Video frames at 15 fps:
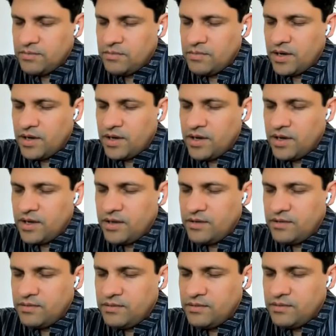
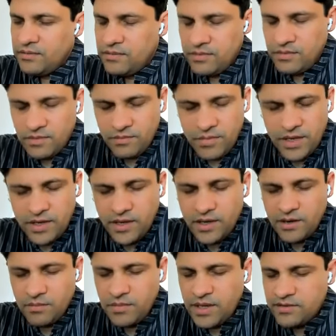by
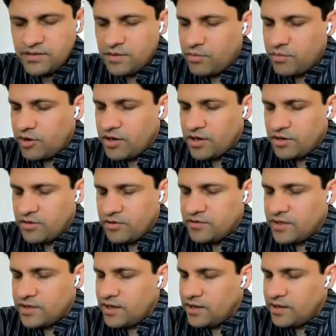making an amazing product or
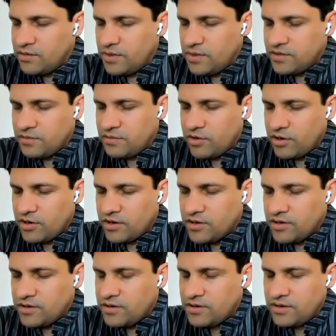selling an amazing
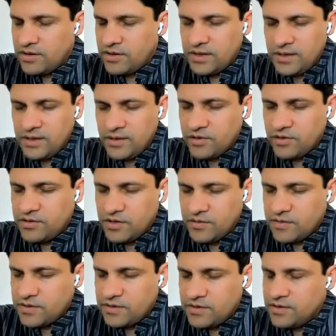product or
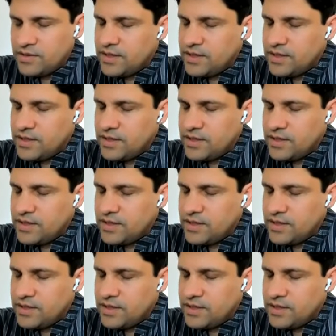service,